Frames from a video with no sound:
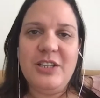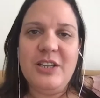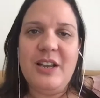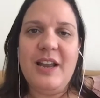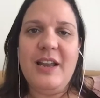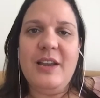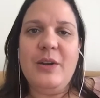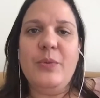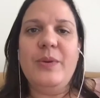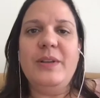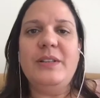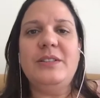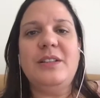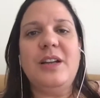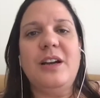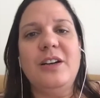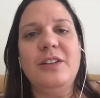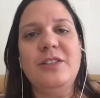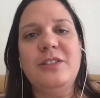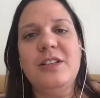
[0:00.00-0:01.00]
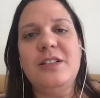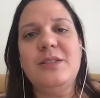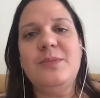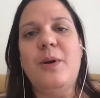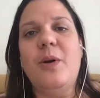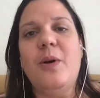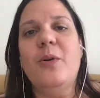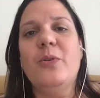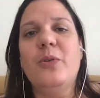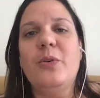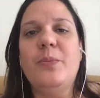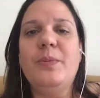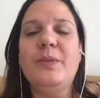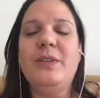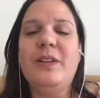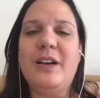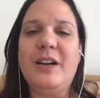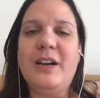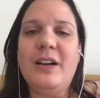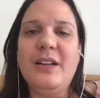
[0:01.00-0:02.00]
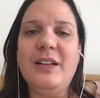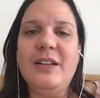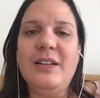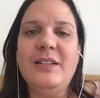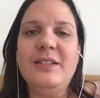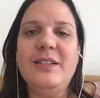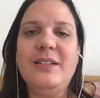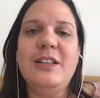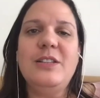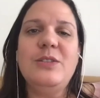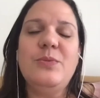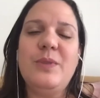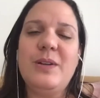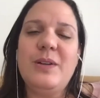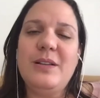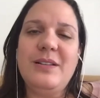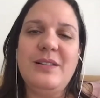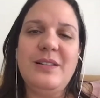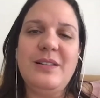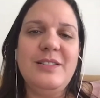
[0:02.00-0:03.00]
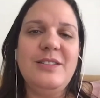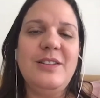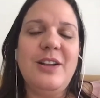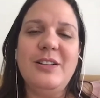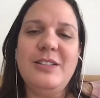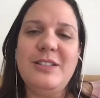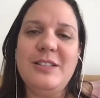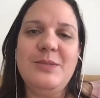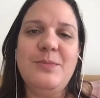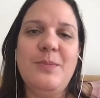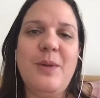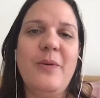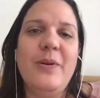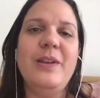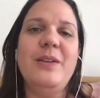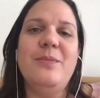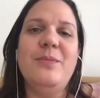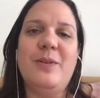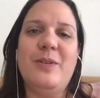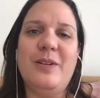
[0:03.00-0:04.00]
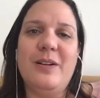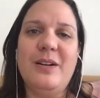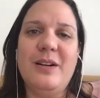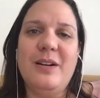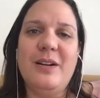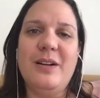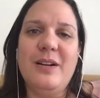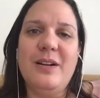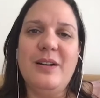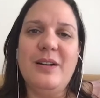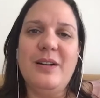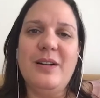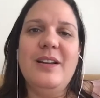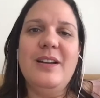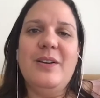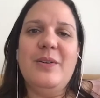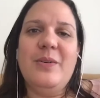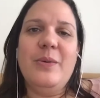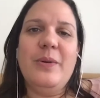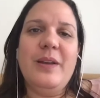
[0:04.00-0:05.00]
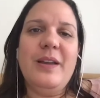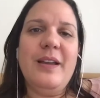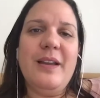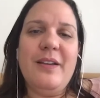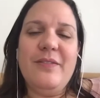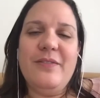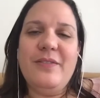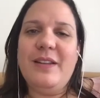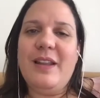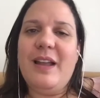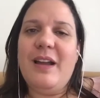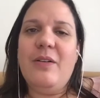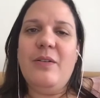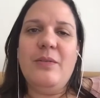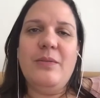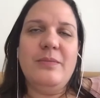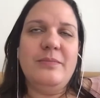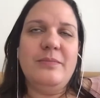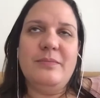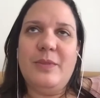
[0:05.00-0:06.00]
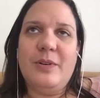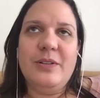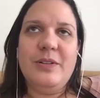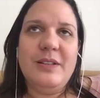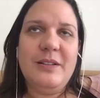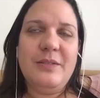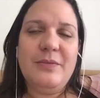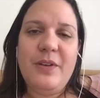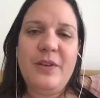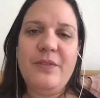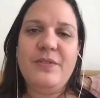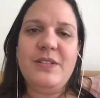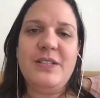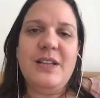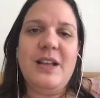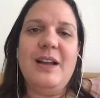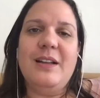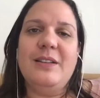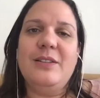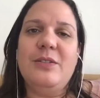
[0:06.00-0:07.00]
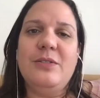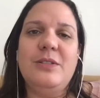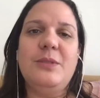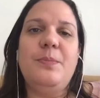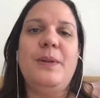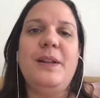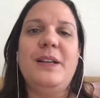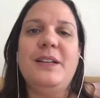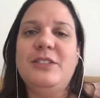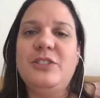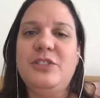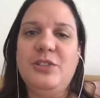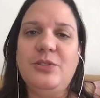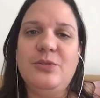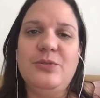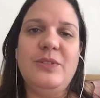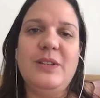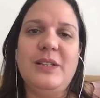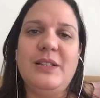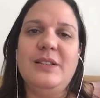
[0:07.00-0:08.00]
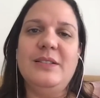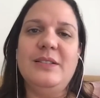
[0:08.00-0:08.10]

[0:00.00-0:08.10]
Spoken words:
and we started a small group there. That's what is not small anymore. We have now more than 50 adults plus children.